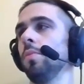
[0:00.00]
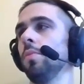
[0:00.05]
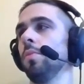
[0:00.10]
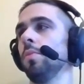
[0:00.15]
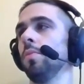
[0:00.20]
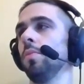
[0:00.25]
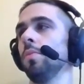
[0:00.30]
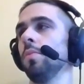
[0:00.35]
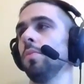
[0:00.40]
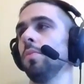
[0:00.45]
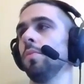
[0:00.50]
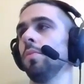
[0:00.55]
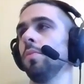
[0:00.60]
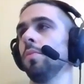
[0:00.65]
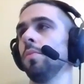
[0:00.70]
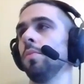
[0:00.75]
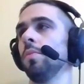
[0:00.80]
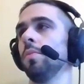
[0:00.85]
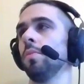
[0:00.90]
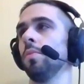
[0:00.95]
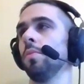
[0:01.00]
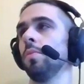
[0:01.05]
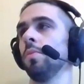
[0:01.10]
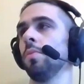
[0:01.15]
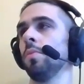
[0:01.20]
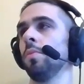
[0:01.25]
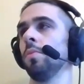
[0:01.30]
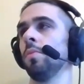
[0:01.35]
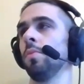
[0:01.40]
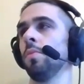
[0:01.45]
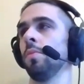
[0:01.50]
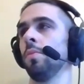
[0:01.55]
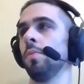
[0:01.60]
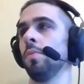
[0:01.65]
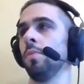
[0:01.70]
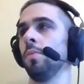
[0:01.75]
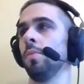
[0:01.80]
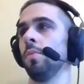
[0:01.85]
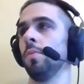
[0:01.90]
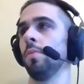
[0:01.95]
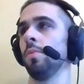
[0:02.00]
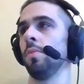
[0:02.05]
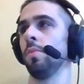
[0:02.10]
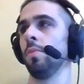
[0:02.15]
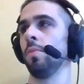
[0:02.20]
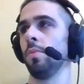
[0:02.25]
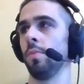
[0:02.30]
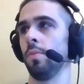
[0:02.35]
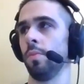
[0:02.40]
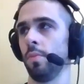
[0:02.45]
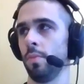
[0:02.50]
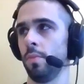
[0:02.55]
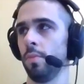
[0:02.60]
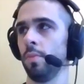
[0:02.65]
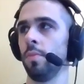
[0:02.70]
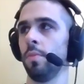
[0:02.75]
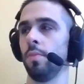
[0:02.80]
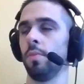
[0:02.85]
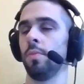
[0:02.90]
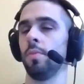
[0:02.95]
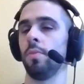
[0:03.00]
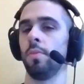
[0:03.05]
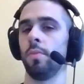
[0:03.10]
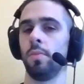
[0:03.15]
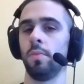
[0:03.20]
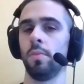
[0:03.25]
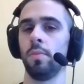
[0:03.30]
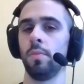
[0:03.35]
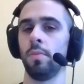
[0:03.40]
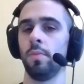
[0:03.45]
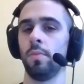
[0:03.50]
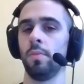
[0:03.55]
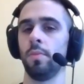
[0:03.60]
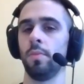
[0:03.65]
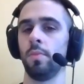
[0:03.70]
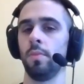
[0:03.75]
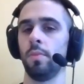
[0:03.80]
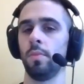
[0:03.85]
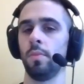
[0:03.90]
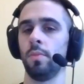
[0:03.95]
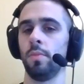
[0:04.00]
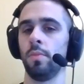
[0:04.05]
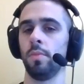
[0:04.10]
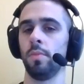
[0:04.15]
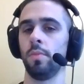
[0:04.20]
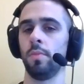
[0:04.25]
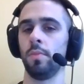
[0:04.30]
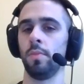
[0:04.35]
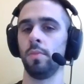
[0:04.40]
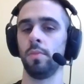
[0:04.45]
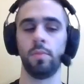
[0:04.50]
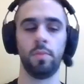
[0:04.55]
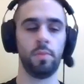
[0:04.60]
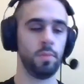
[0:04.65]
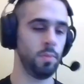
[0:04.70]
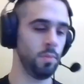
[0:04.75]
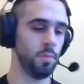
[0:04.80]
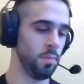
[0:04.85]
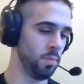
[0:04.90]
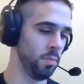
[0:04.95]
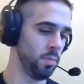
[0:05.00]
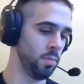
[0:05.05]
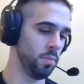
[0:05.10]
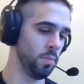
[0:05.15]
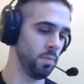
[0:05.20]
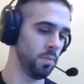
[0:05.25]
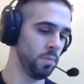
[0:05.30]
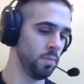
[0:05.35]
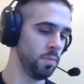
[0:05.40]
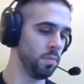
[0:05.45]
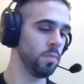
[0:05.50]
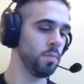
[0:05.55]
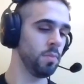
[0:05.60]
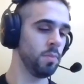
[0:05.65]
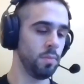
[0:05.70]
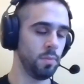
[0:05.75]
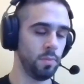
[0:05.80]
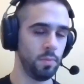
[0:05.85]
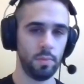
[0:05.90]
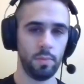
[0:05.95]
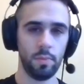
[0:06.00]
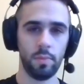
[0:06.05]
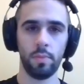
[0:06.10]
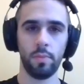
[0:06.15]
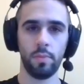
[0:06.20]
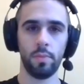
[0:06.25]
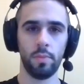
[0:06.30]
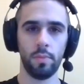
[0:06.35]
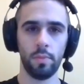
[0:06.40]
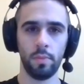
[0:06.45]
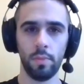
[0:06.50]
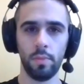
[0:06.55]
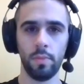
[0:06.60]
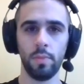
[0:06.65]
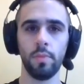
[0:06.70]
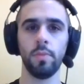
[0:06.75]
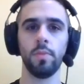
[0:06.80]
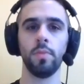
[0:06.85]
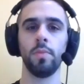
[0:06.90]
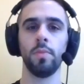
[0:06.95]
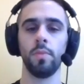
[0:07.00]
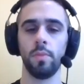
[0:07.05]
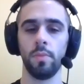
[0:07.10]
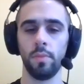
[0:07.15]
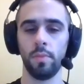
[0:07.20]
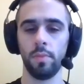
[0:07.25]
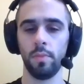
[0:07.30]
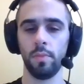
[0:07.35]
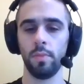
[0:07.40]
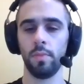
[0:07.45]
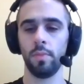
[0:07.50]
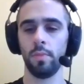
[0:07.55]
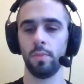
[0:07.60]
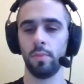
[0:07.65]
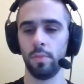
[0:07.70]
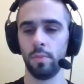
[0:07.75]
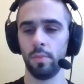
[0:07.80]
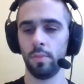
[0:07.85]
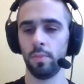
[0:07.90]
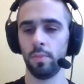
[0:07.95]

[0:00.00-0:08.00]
(not speaking)